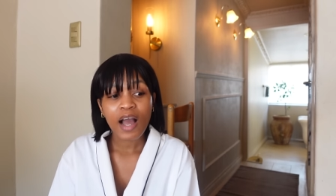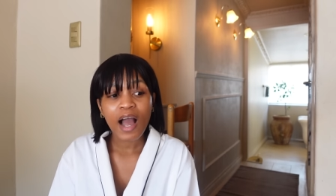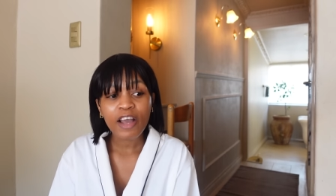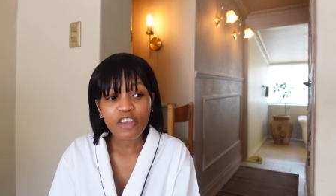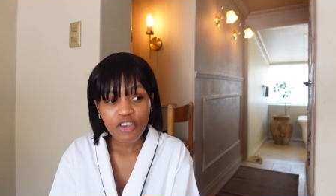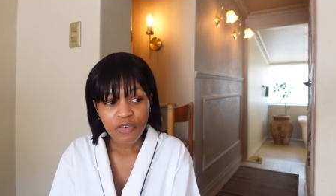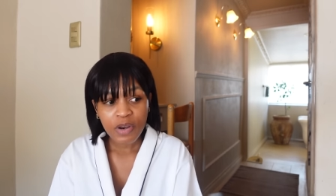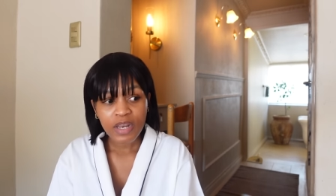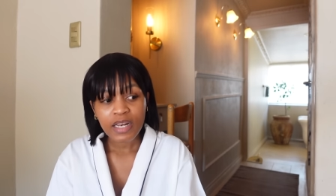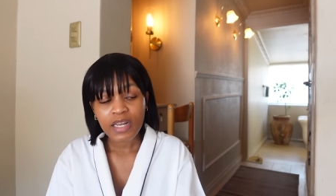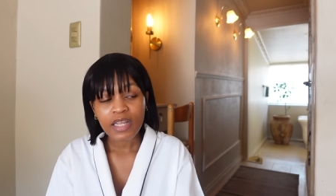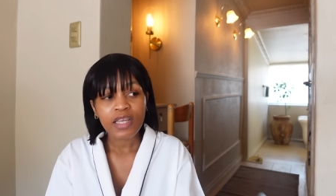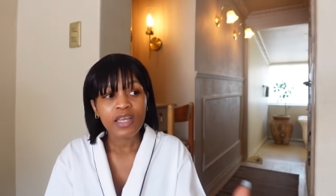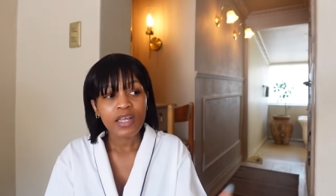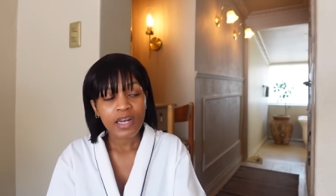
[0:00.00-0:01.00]

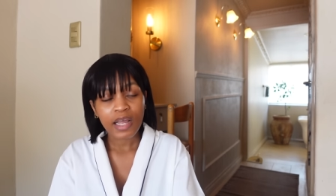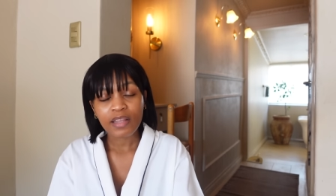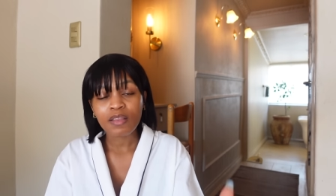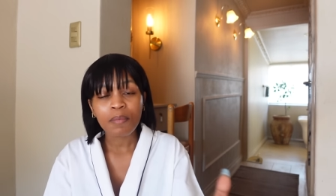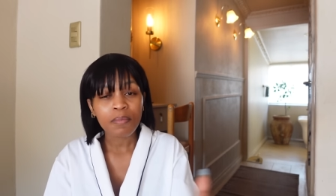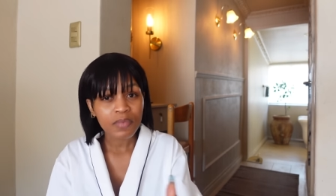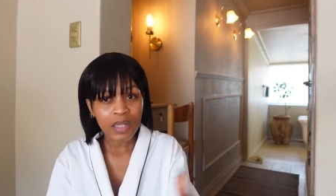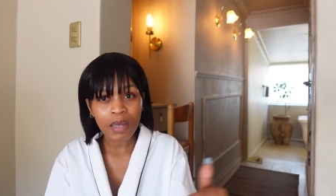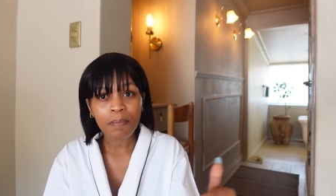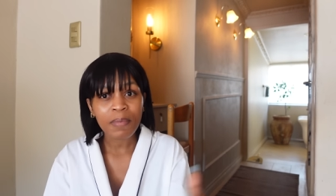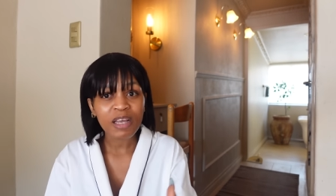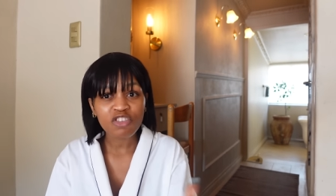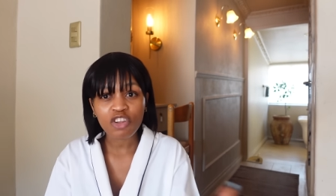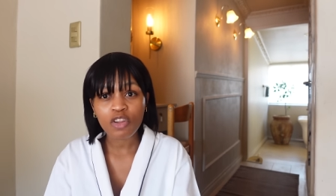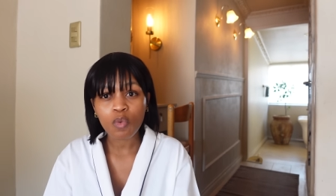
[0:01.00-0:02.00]
accurately like them, like
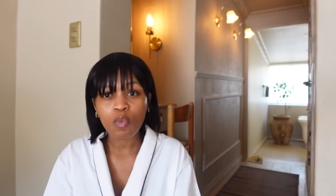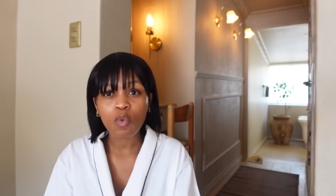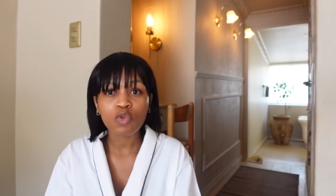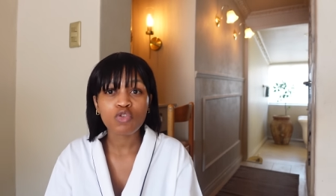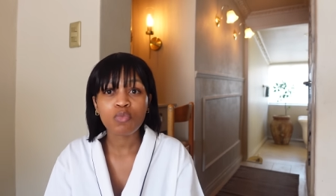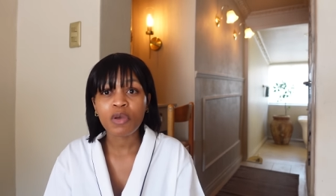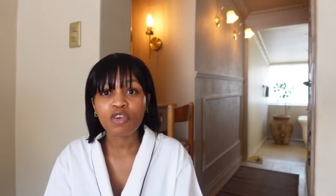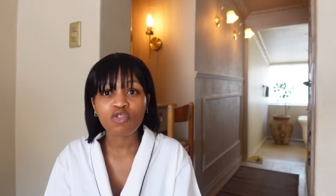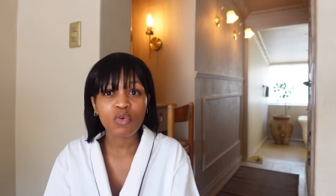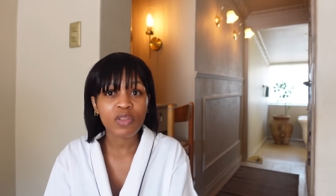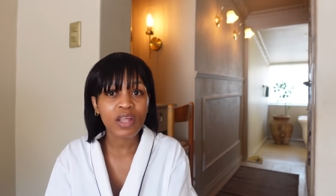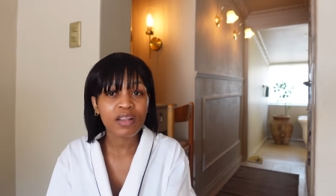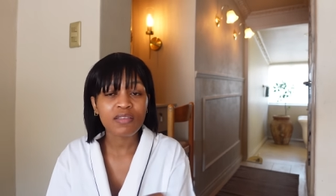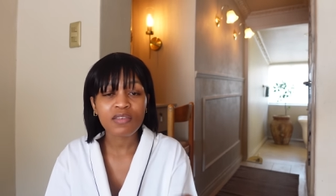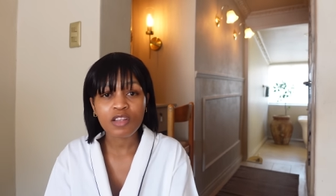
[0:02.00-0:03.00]
measure the wall to make sure
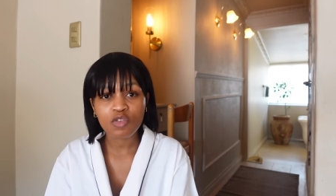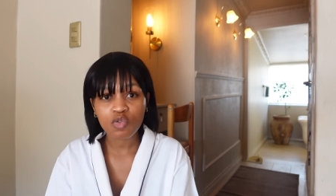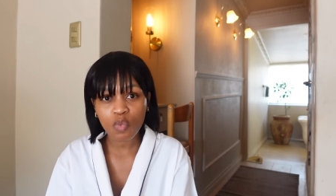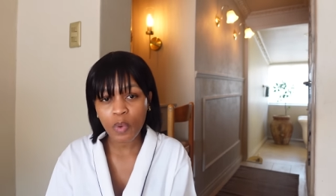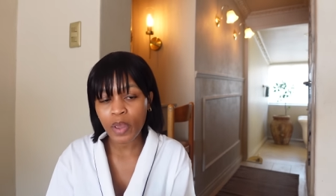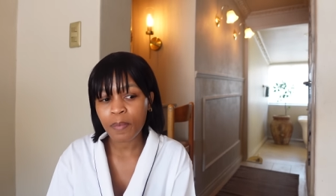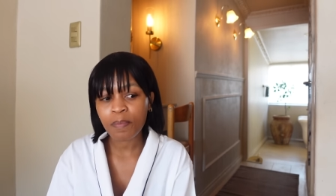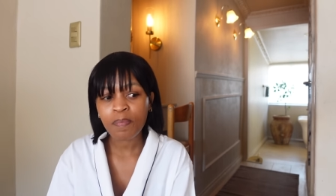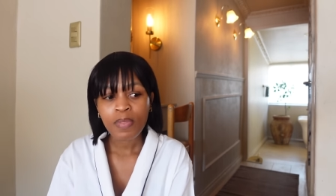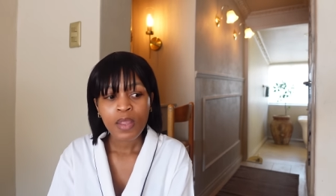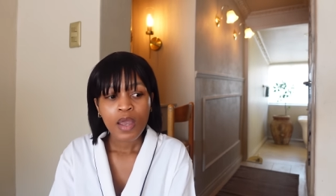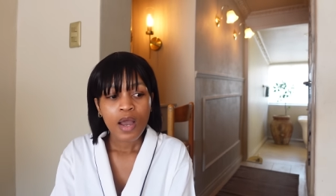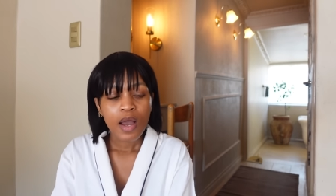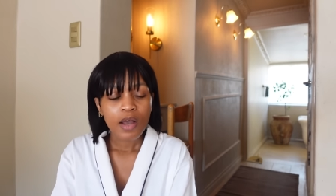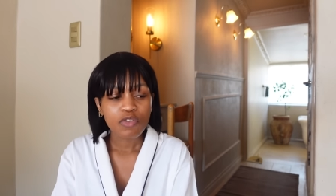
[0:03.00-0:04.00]
that it's in square
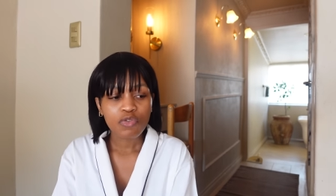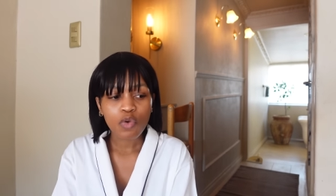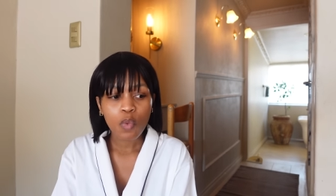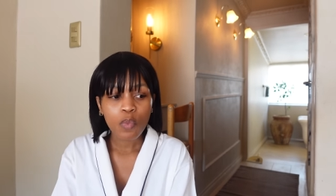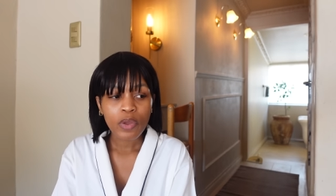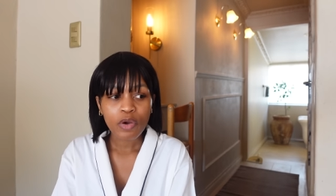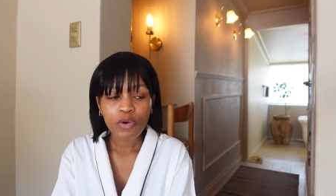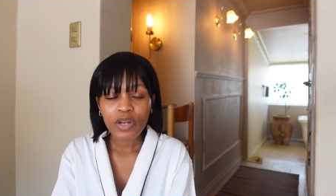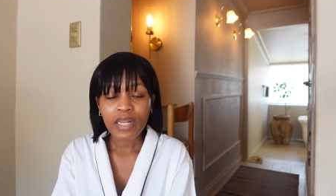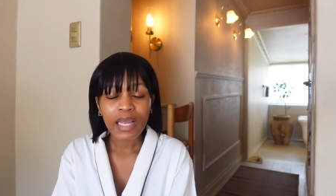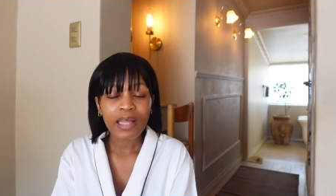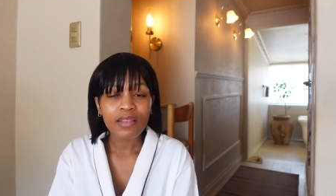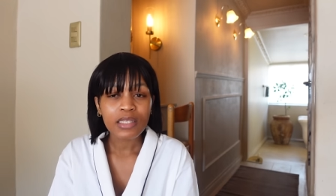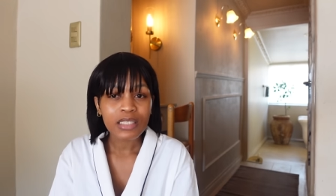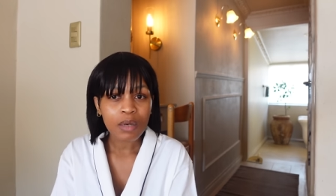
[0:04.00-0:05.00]
so we couldn't
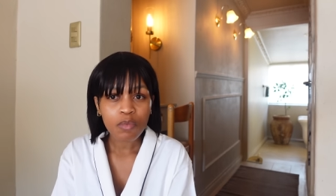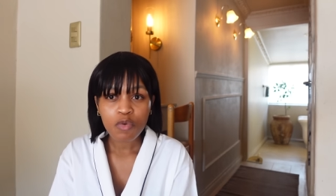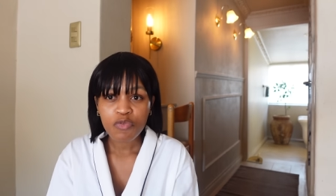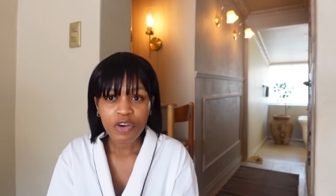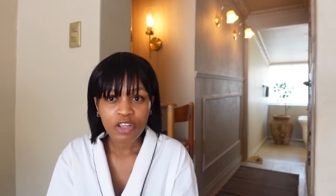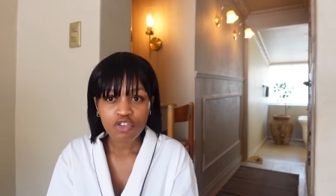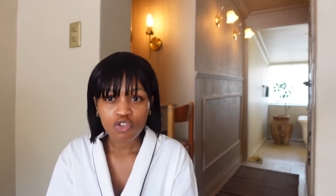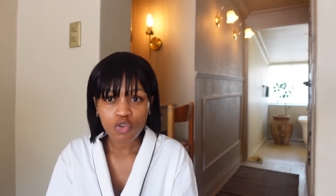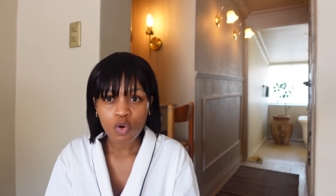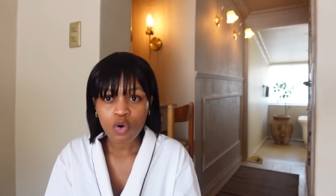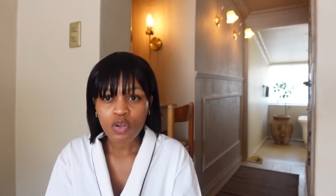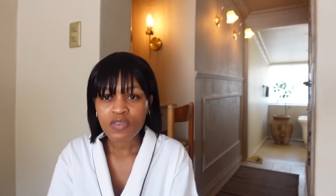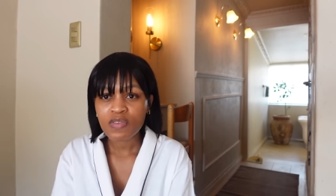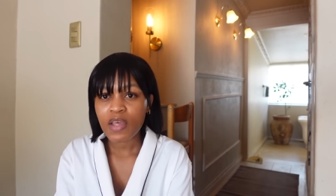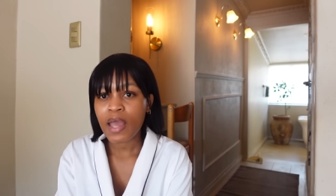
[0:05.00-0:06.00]
get the double french
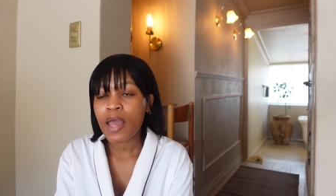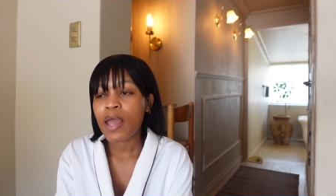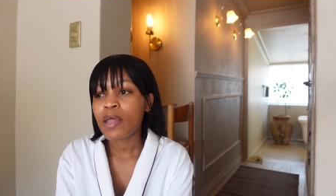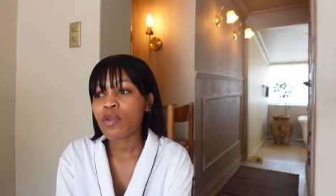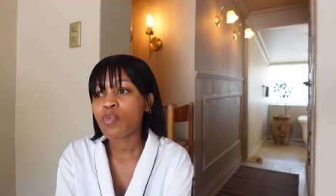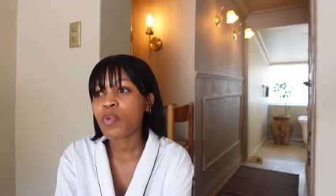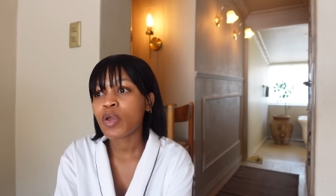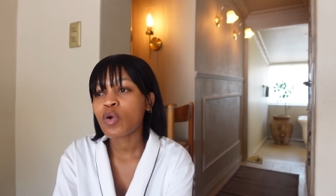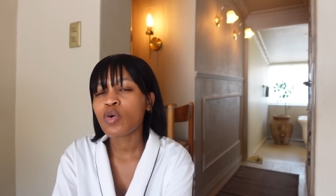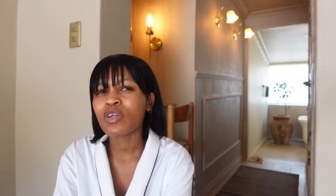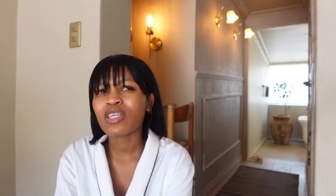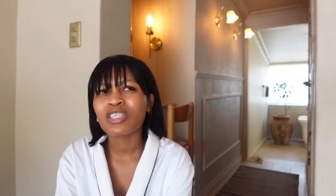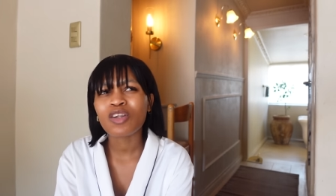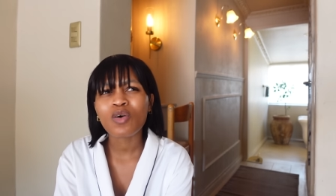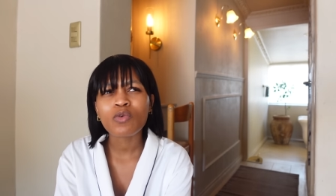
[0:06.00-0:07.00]
doors and we
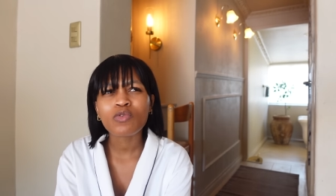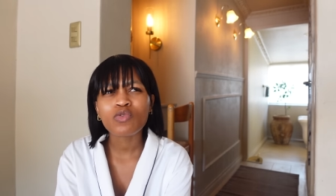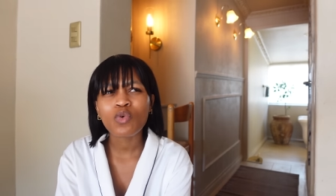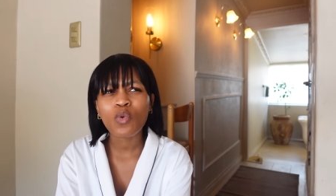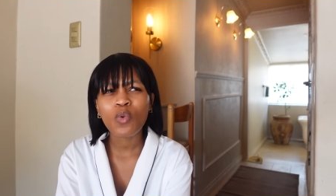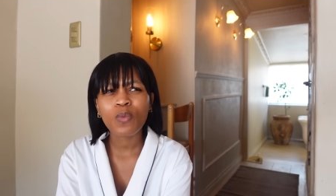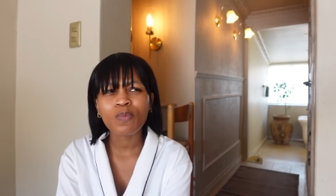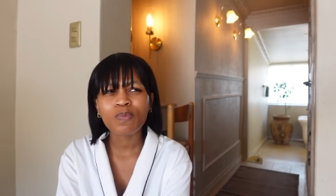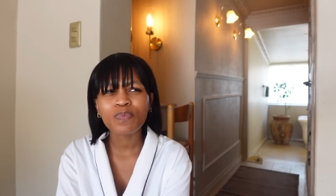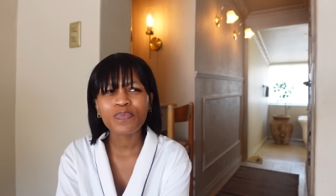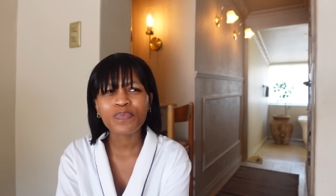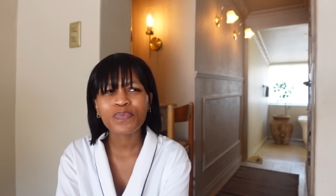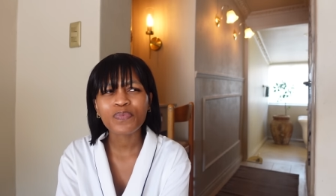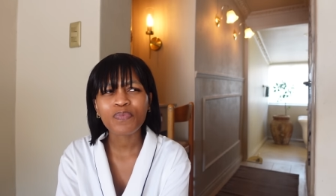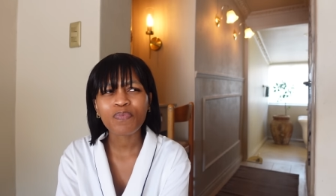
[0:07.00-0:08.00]
couldn't also
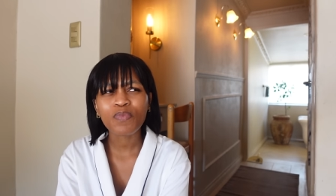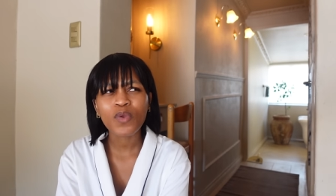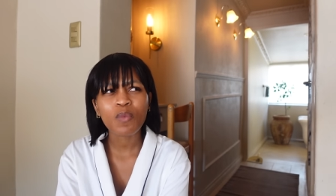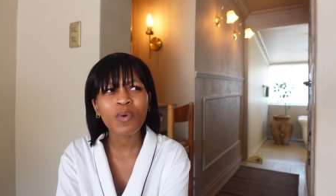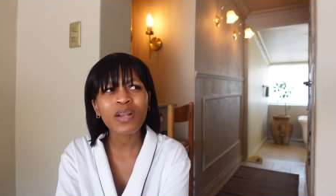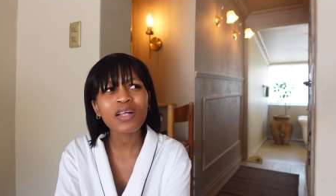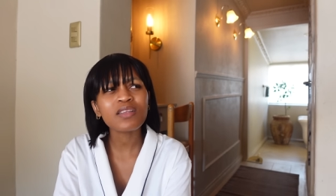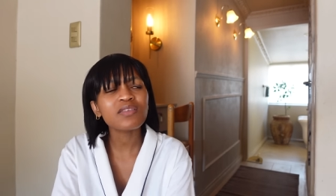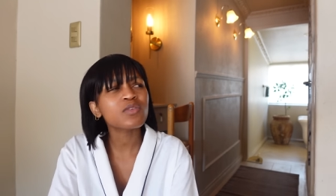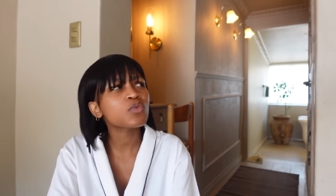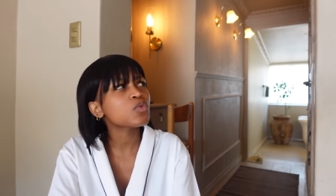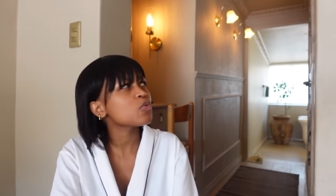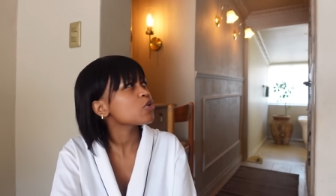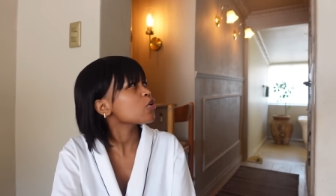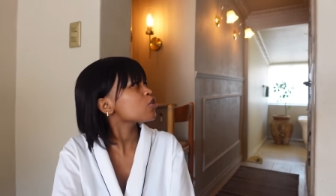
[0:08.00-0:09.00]
um, what else
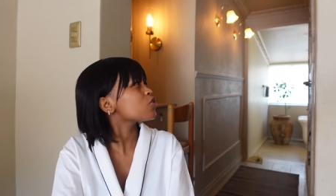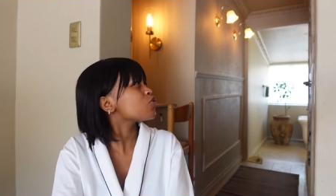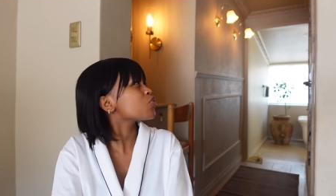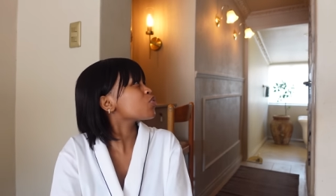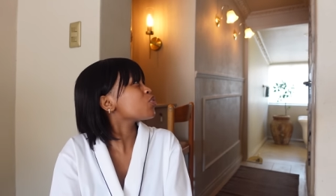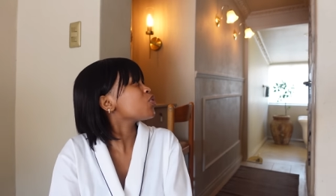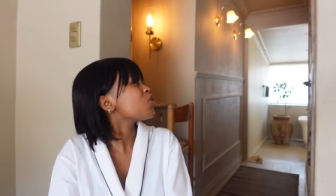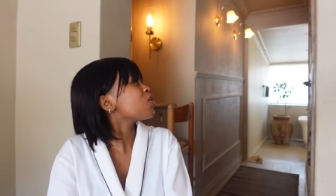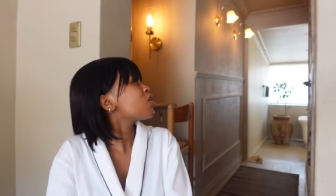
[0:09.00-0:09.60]
could we not do